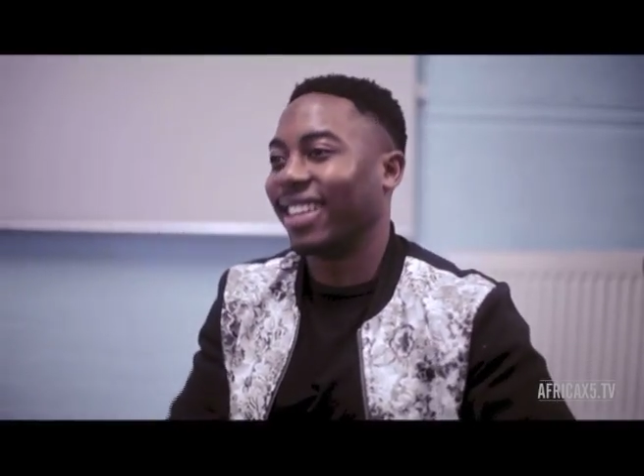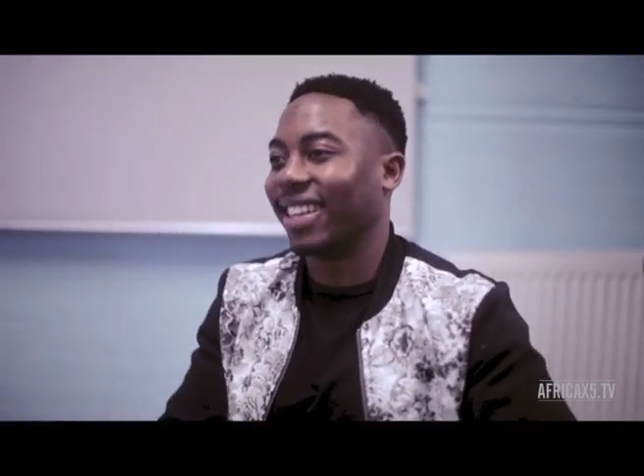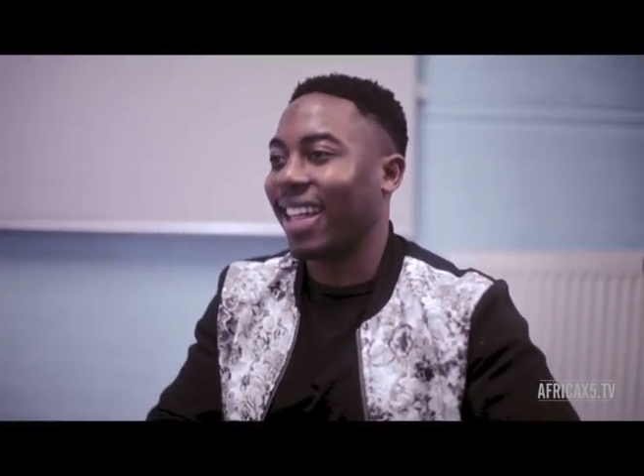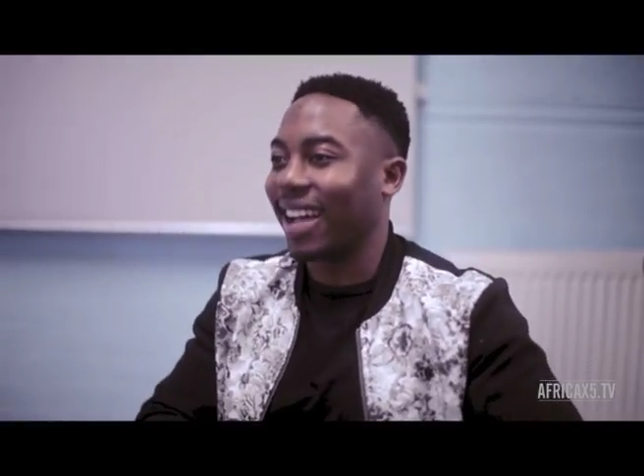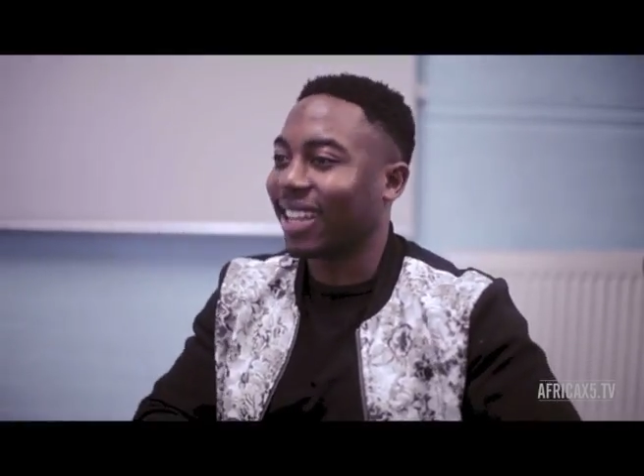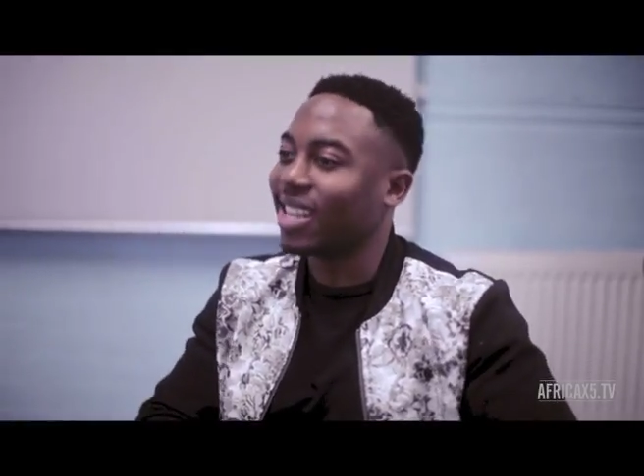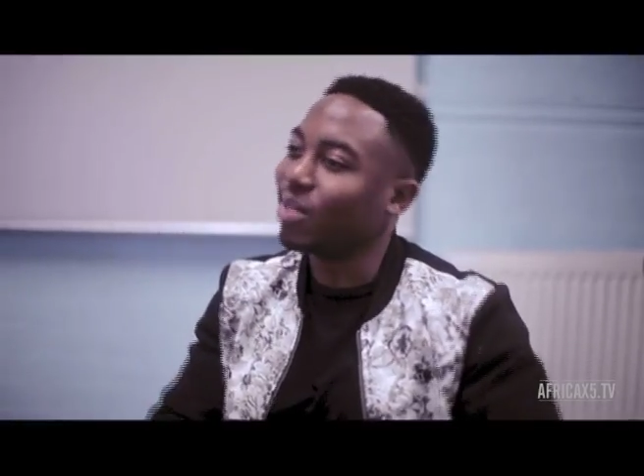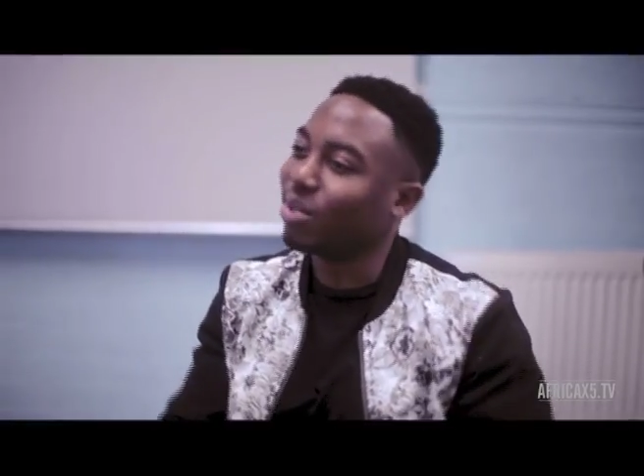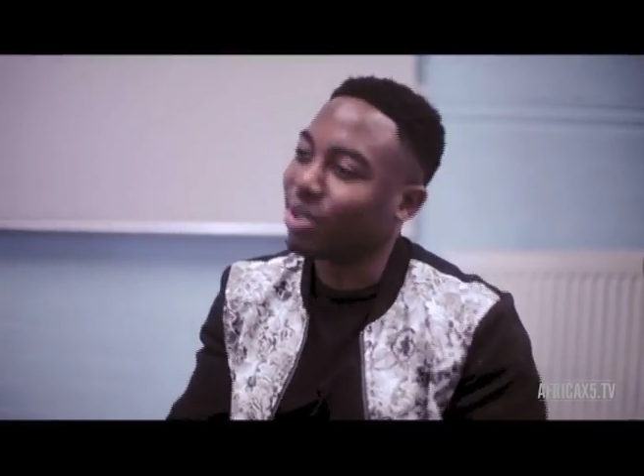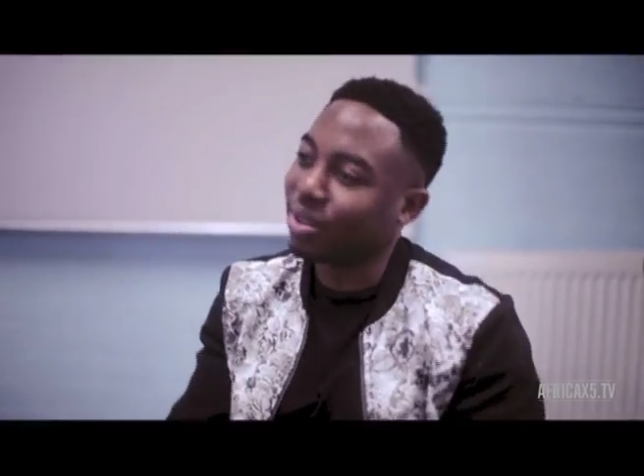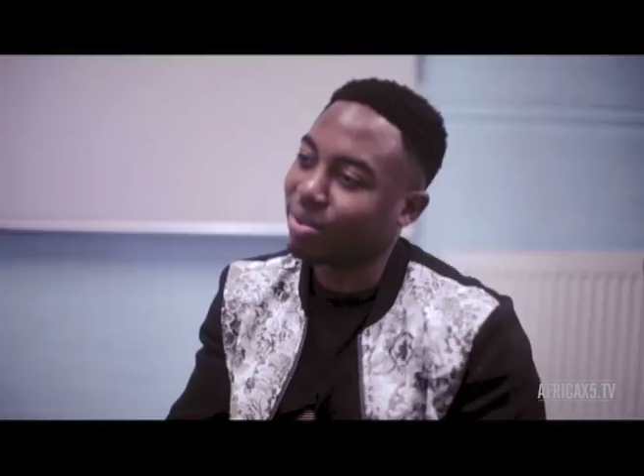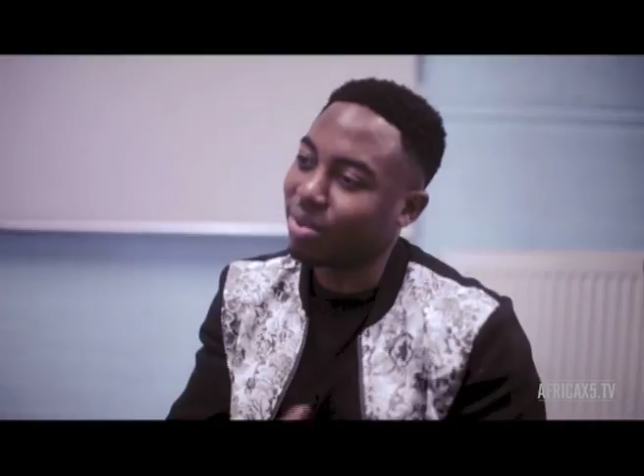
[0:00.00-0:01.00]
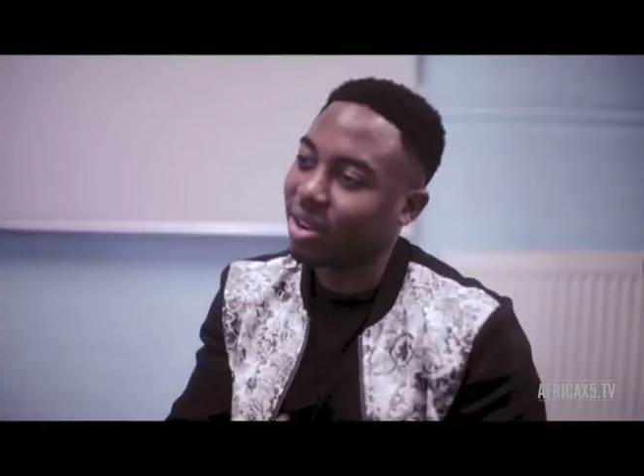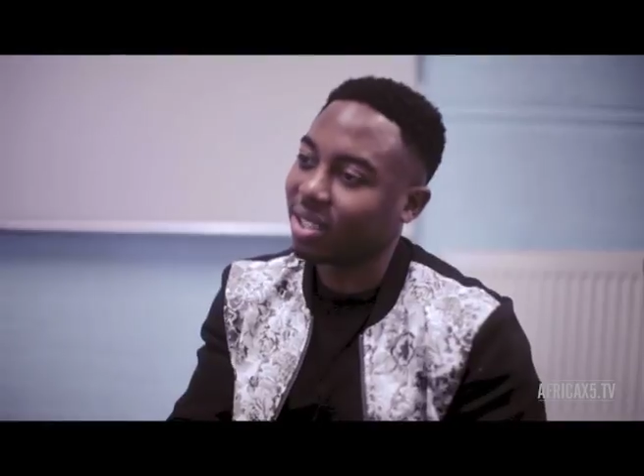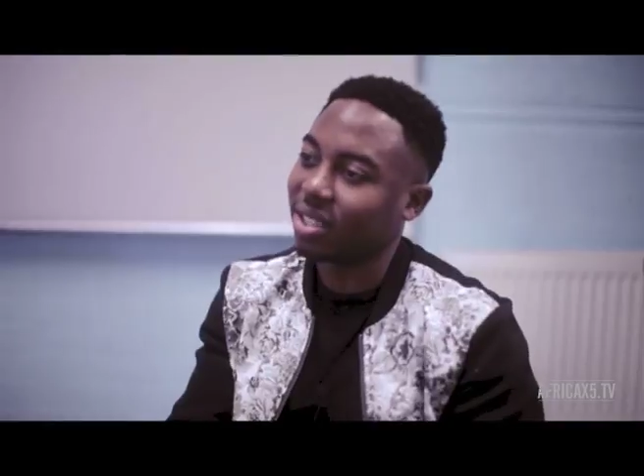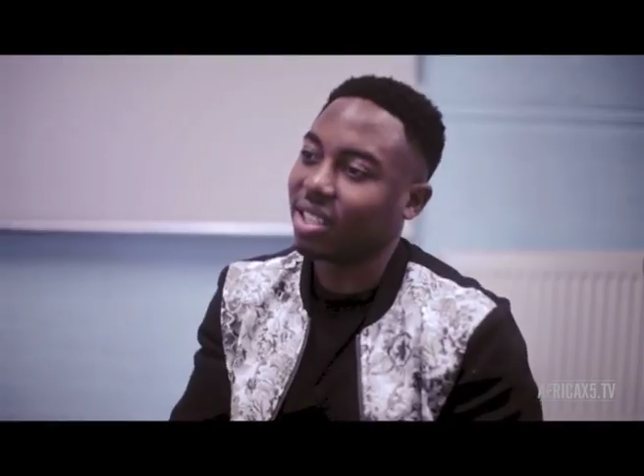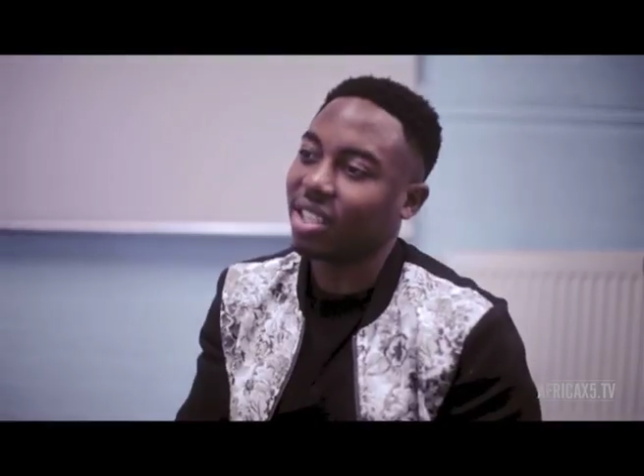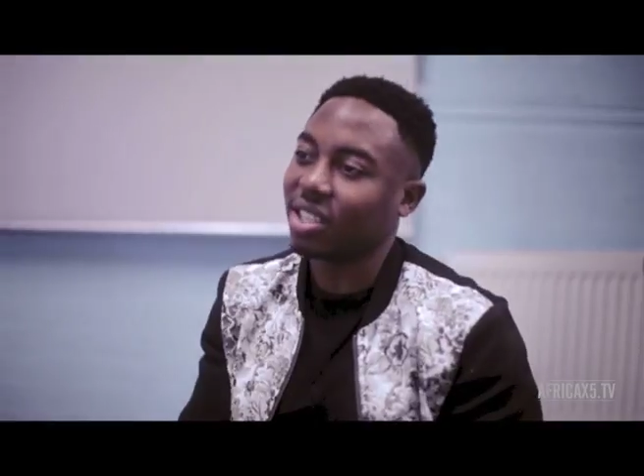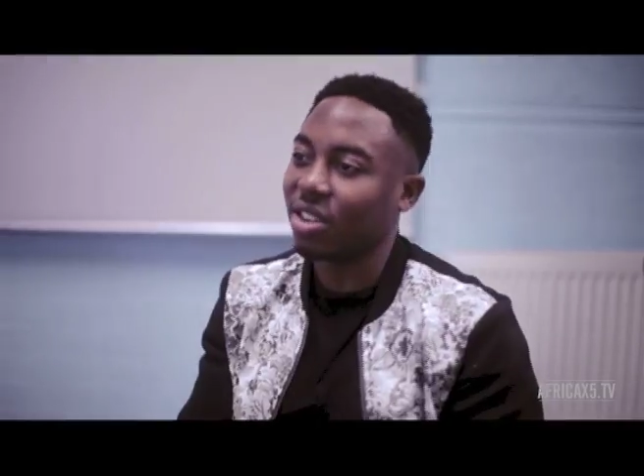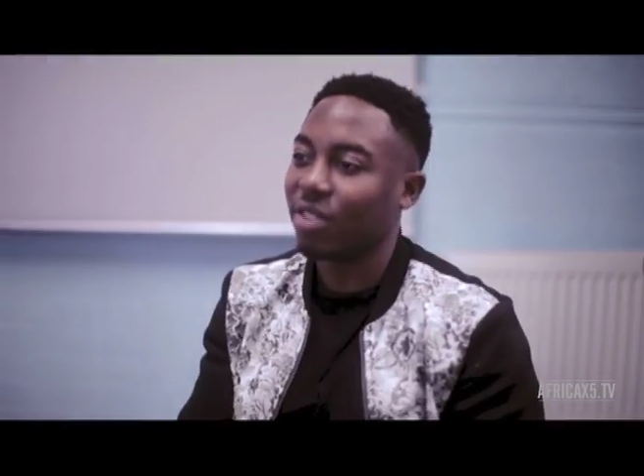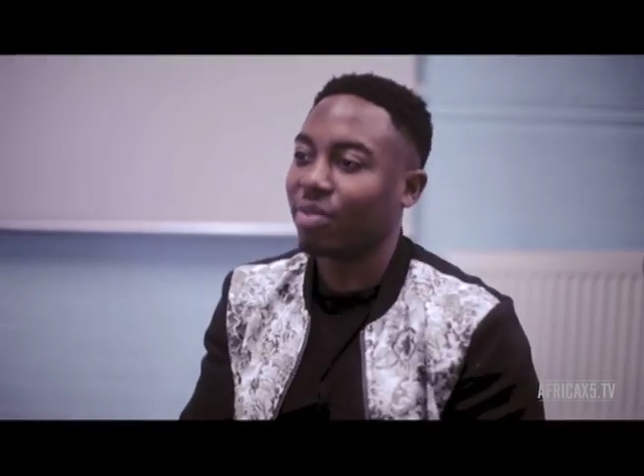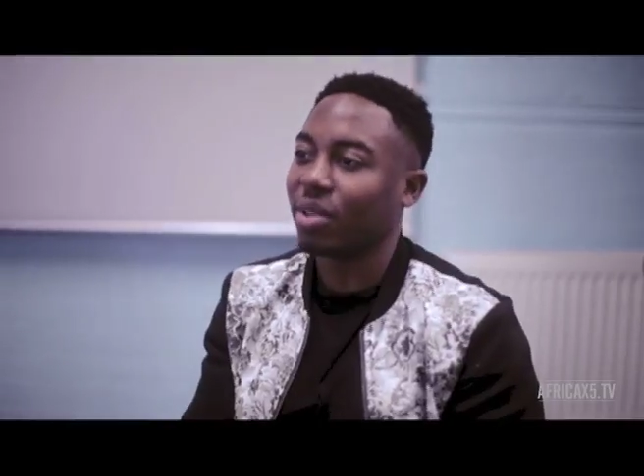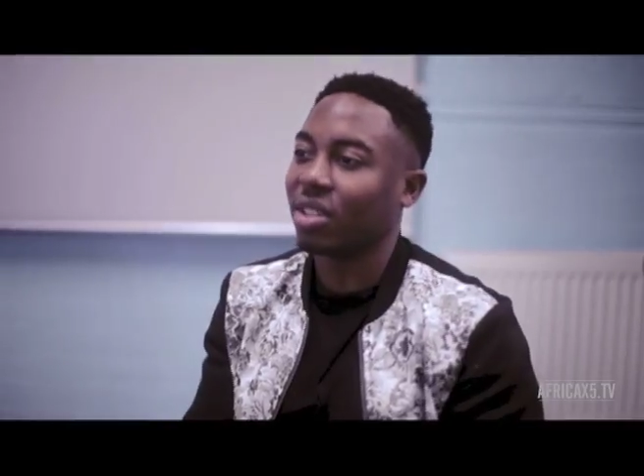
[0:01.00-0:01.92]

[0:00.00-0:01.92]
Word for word: like, keep your words to yourself yeah.